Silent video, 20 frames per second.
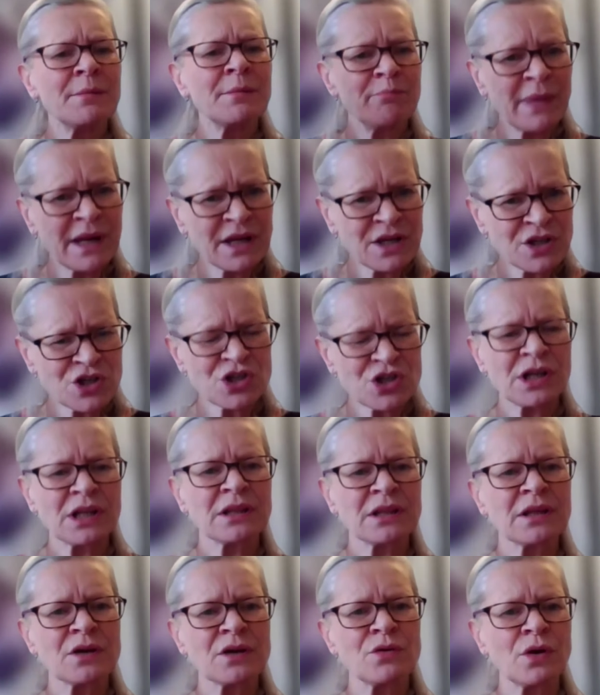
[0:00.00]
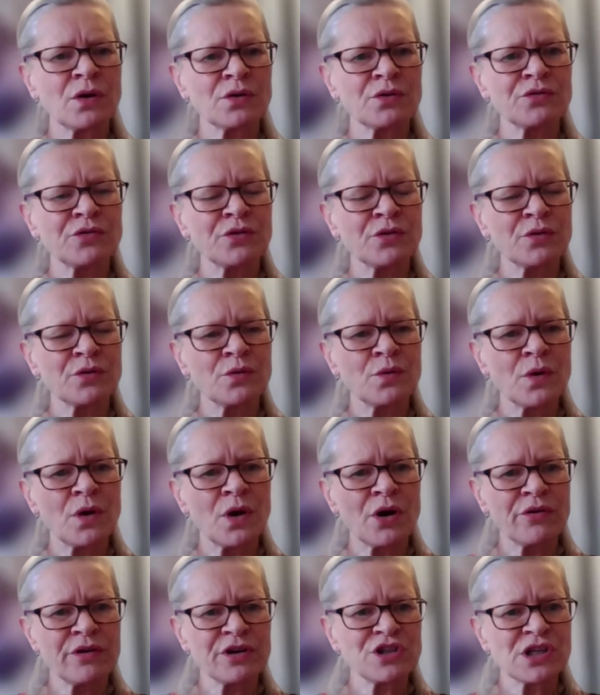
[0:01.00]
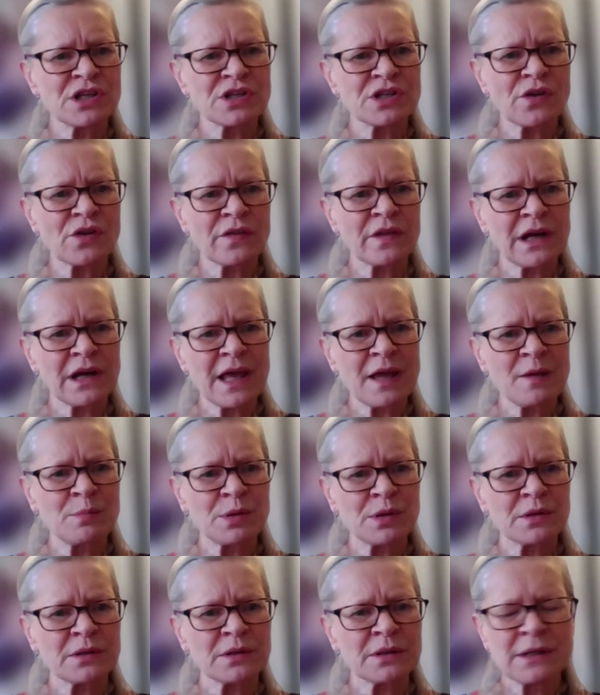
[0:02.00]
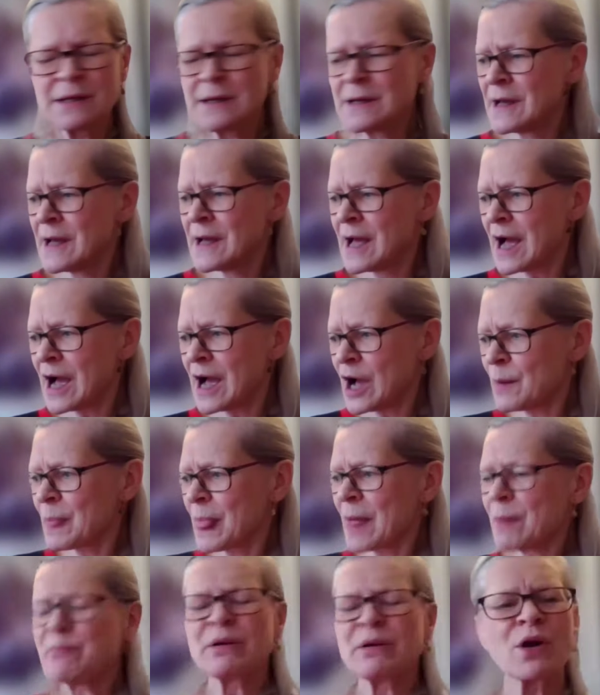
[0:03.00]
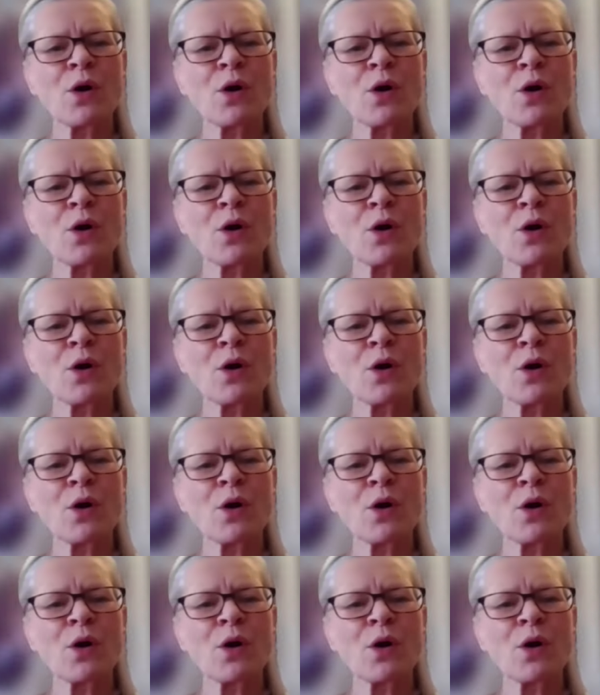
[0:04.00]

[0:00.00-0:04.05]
mentioning the Grand Cru origins on the label. Um, with the